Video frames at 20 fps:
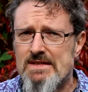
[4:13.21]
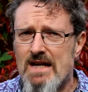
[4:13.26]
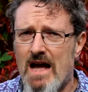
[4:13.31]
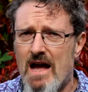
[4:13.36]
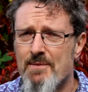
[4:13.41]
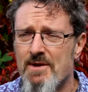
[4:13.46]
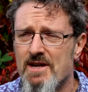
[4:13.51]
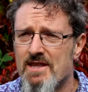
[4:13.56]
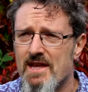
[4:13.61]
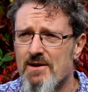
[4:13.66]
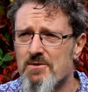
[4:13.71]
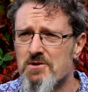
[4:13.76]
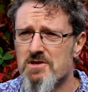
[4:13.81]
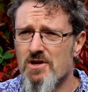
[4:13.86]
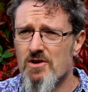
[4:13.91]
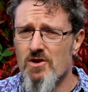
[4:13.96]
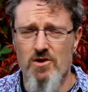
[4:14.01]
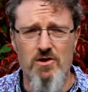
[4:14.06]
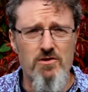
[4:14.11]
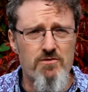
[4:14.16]
I mean, there was
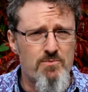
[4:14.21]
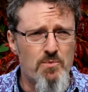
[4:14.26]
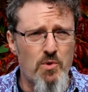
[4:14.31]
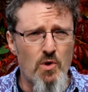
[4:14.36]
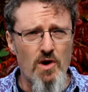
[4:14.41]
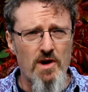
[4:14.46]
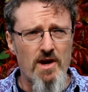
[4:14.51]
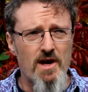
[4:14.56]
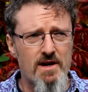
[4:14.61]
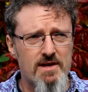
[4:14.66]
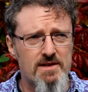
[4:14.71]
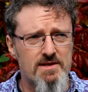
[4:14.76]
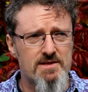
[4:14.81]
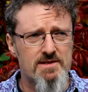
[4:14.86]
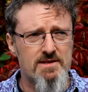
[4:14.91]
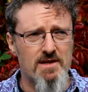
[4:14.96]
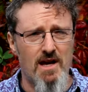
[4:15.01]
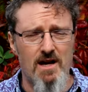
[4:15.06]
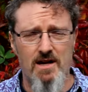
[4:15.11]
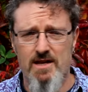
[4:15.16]
a lot of
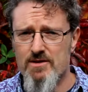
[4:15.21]
products.